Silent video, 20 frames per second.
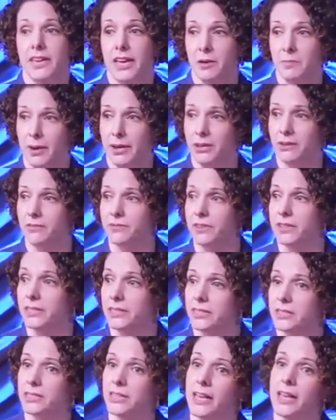VA
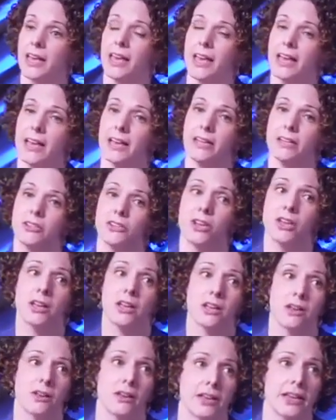benefits and
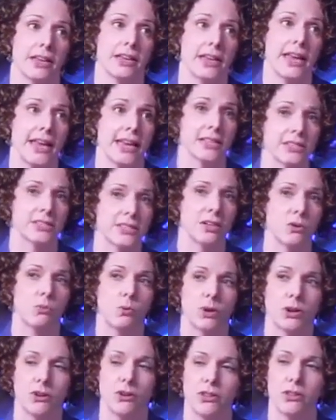enhancing
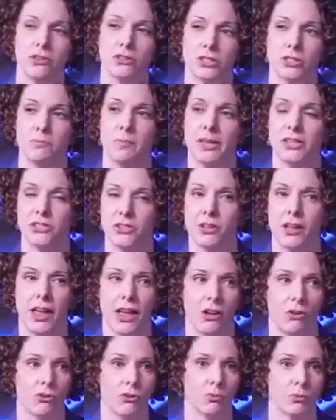what are those mental
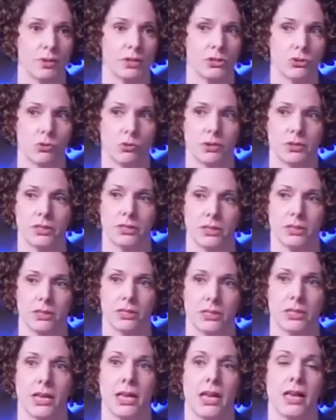health
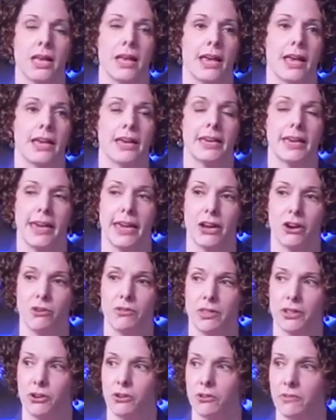resources and
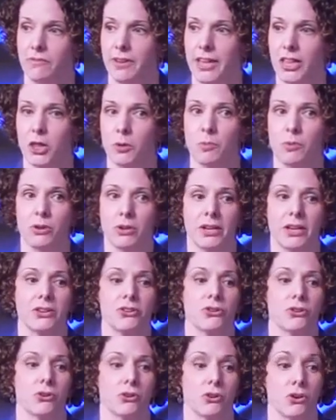care that are available
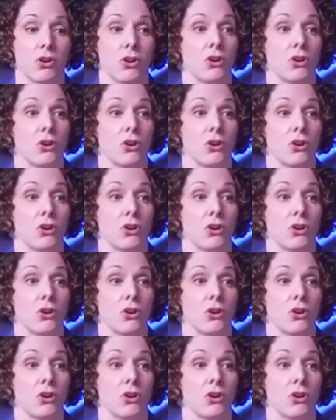in your